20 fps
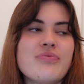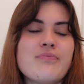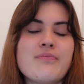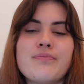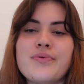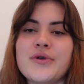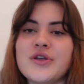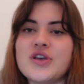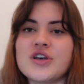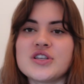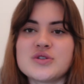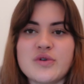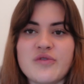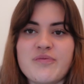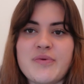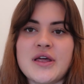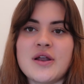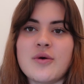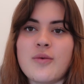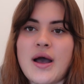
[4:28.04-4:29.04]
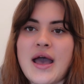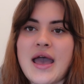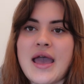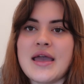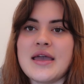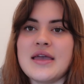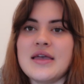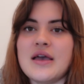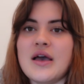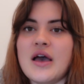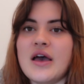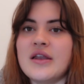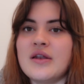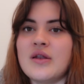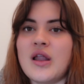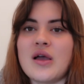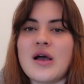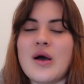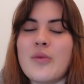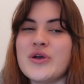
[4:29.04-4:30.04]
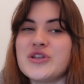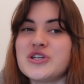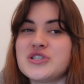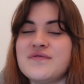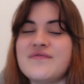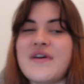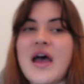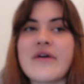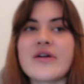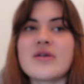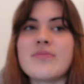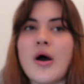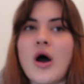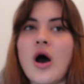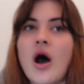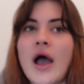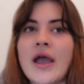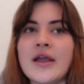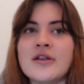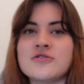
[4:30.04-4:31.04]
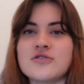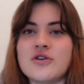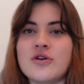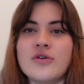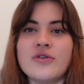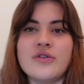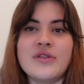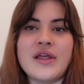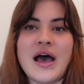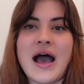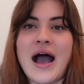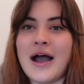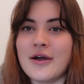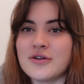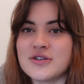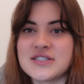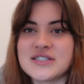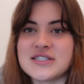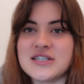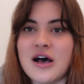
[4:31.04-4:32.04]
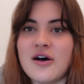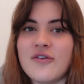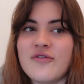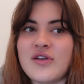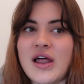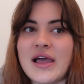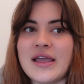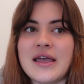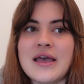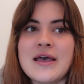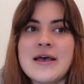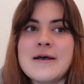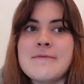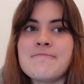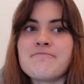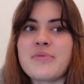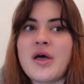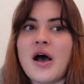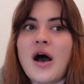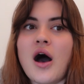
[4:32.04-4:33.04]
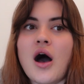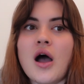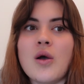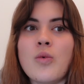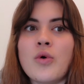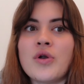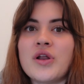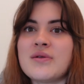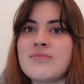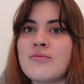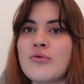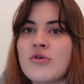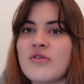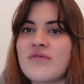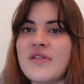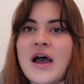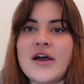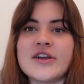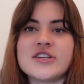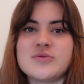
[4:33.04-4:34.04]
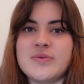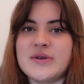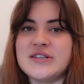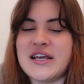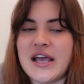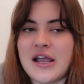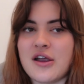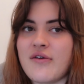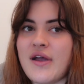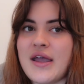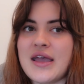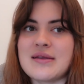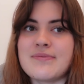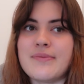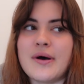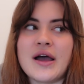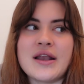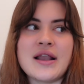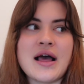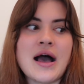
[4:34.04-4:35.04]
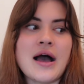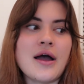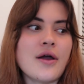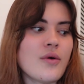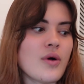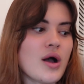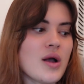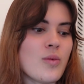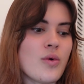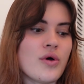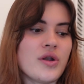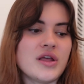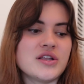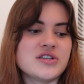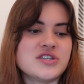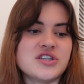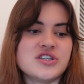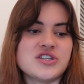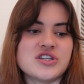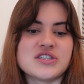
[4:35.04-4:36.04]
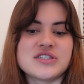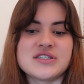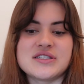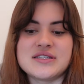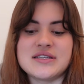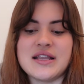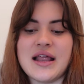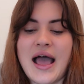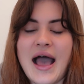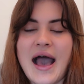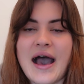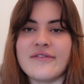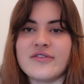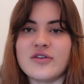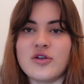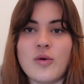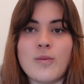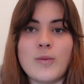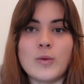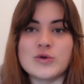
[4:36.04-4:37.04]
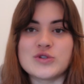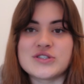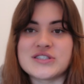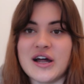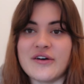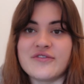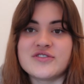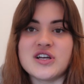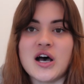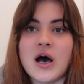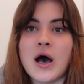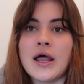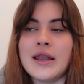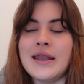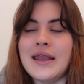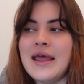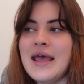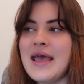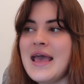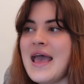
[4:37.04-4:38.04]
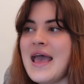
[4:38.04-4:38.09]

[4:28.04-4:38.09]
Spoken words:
because we've been away and like we're just very behind on house stuff. Like, I wanted more of the house to be decorated by now. I wanted to just have a lot more stuff done.